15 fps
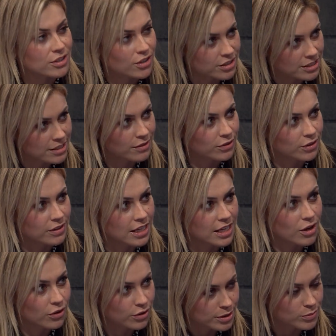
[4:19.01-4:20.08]
got yourself on
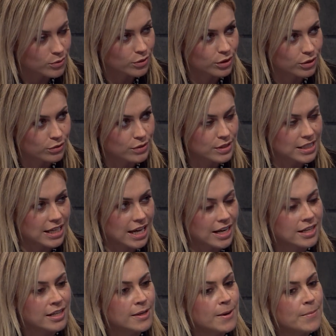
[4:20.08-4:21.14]
the honours board at Lords again.